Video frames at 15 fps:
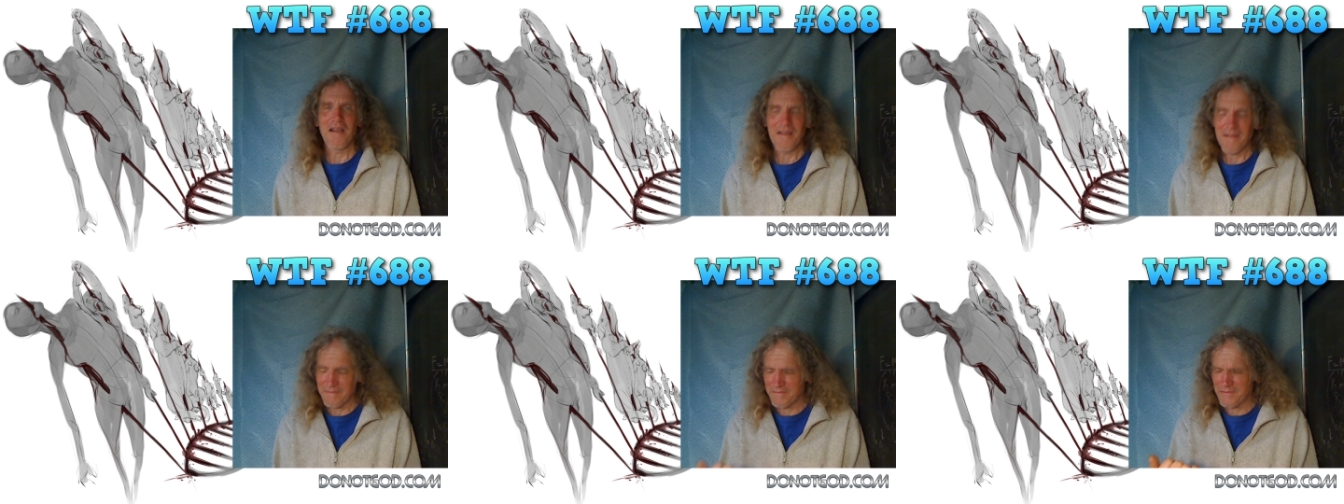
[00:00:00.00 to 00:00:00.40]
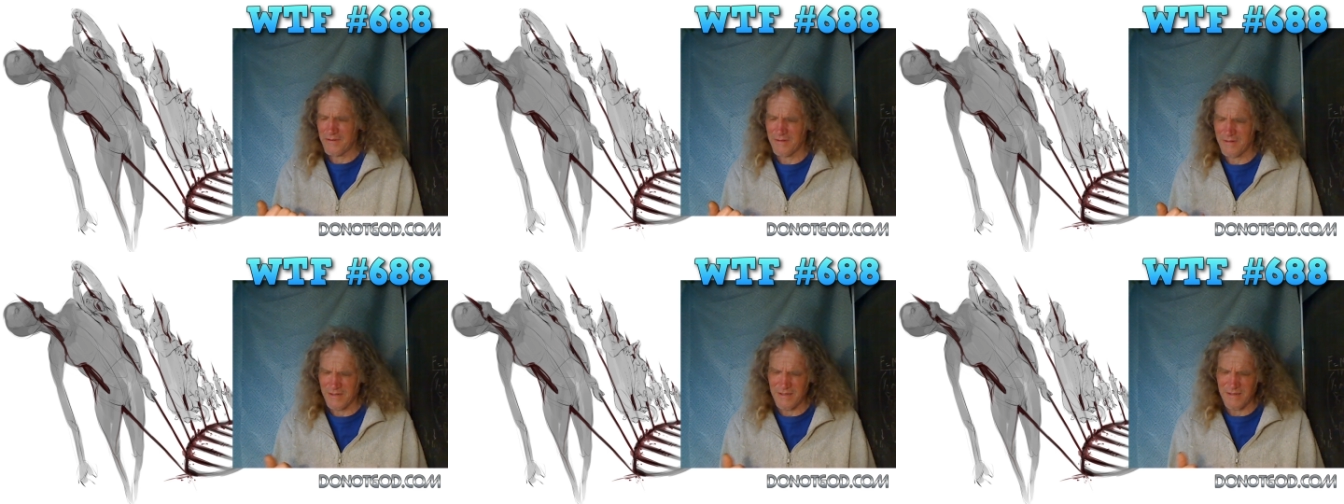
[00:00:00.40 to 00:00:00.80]
yeah, you
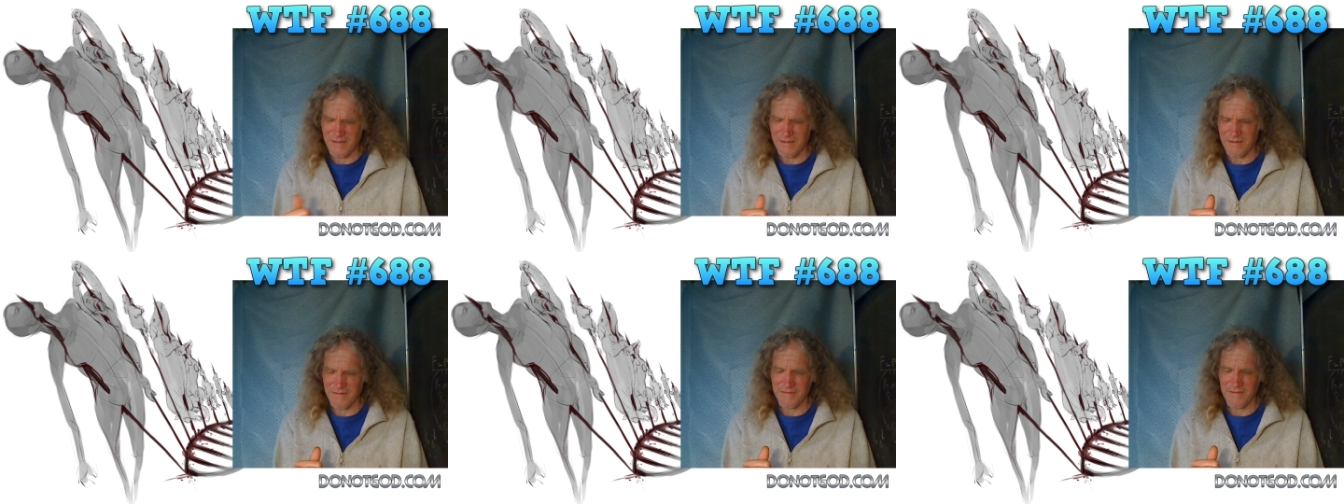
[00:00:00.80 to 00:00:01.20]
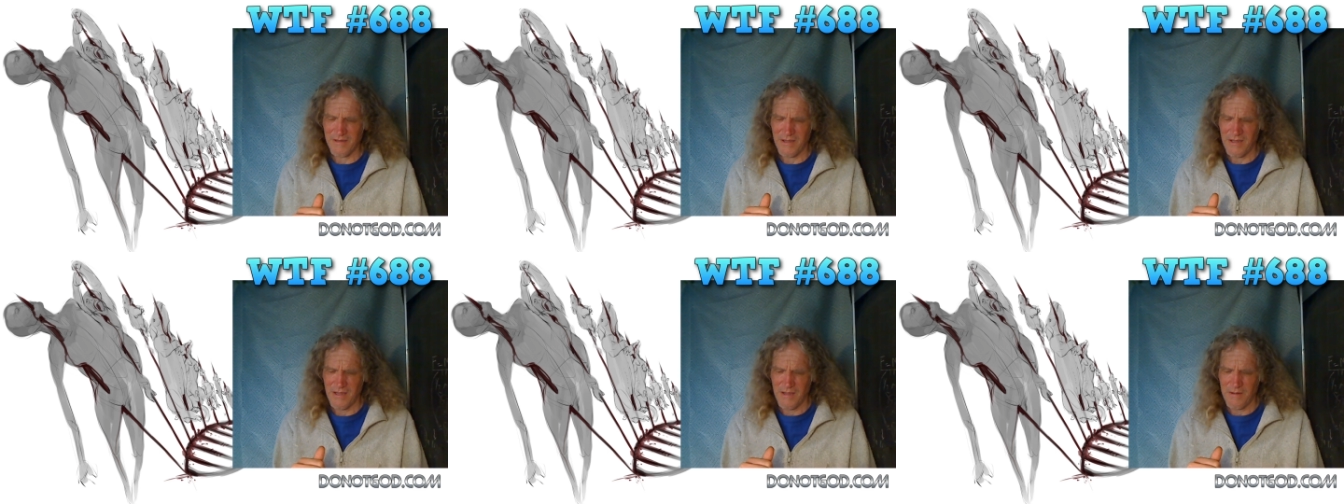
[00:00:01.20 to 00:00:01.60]
know, I'm gonna.
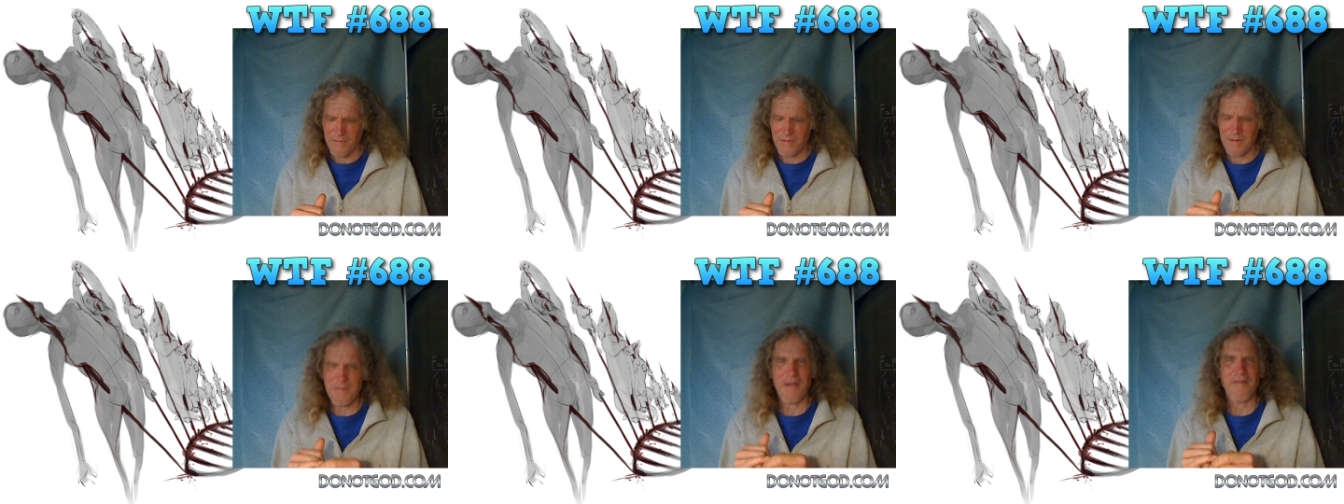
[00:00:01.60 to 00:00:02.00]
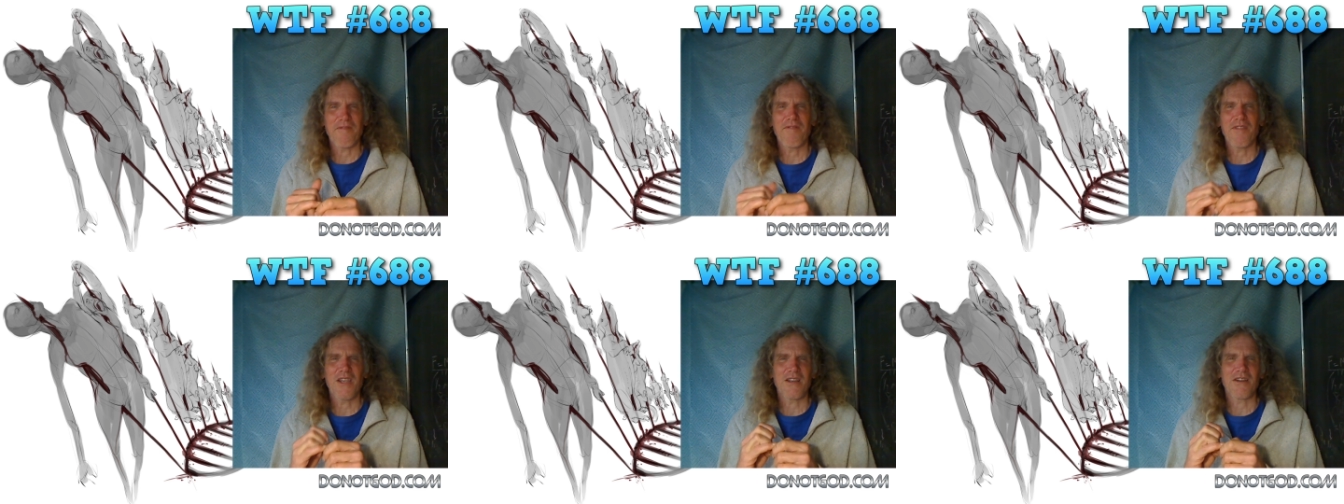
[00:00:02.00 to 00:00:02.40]
One of my
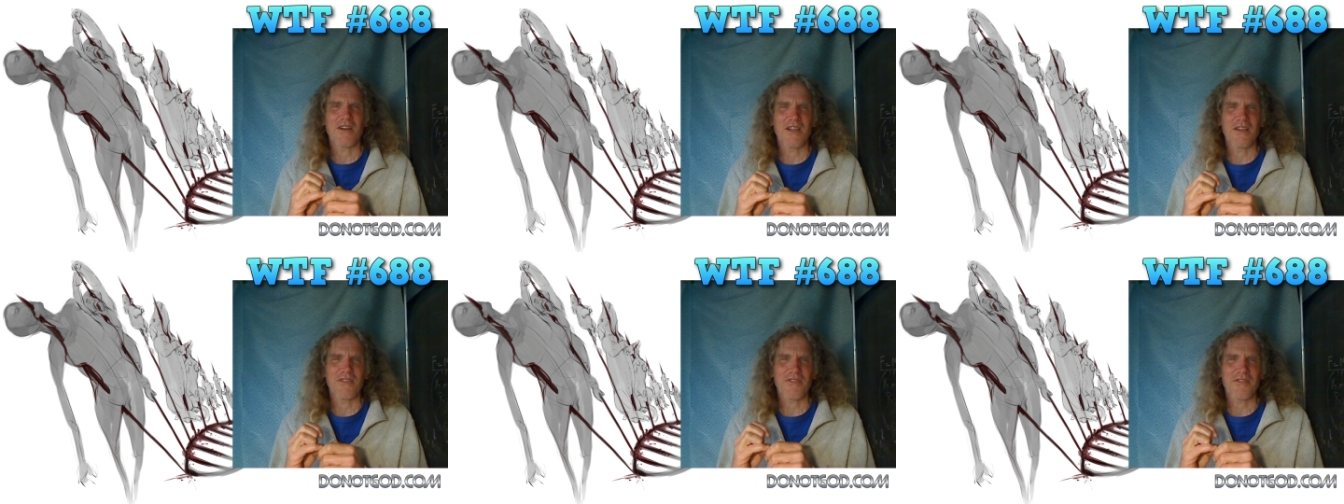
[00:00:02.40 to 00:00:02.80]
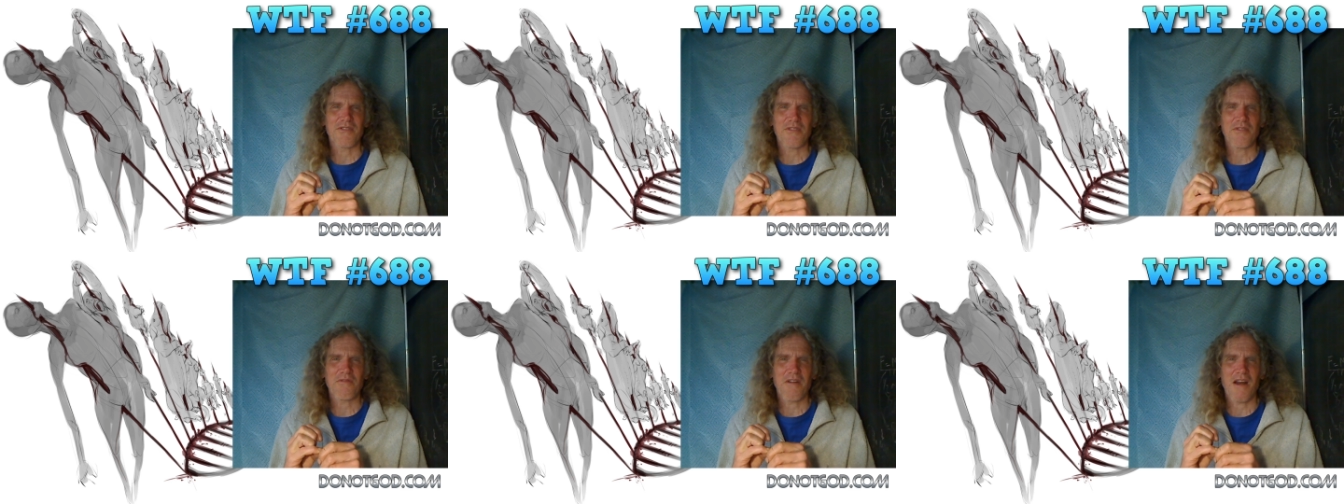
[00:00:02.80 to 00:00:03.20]
fingernails
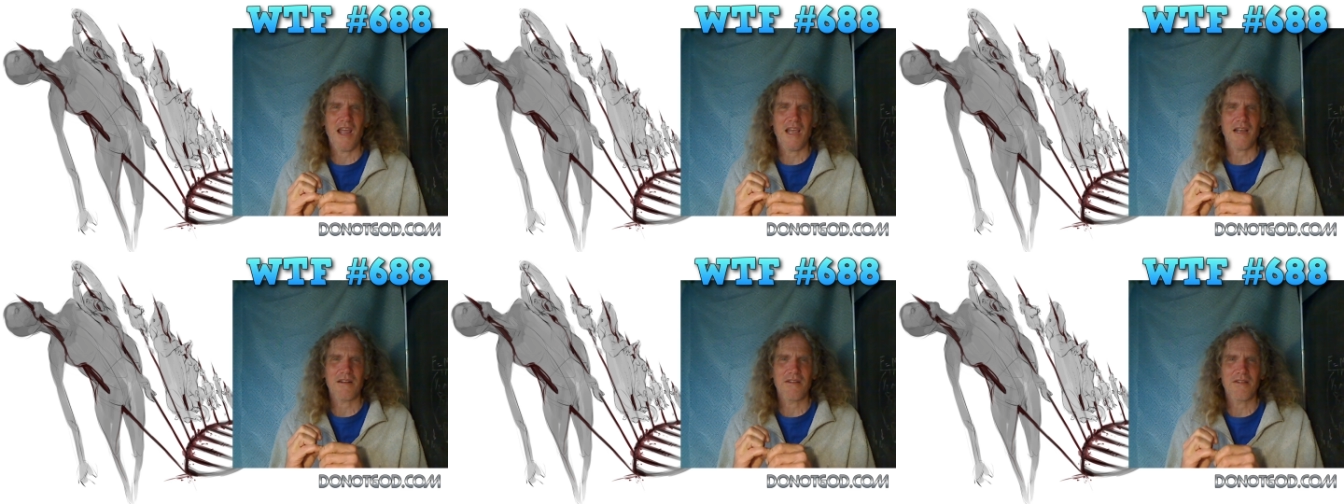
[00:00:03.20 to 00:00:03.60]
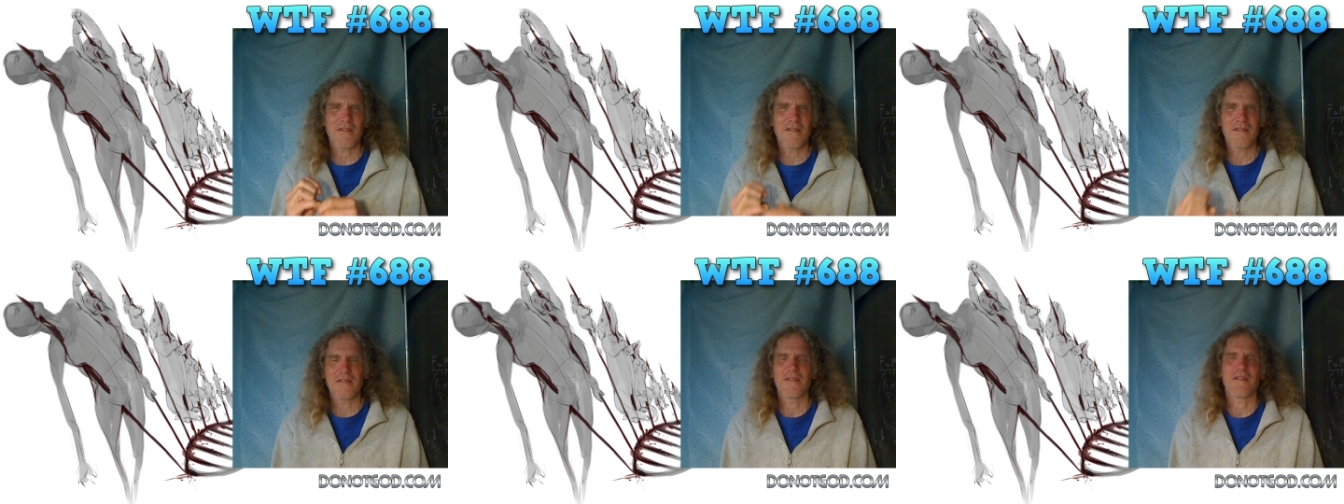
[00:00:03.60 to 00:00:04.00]
is cracked.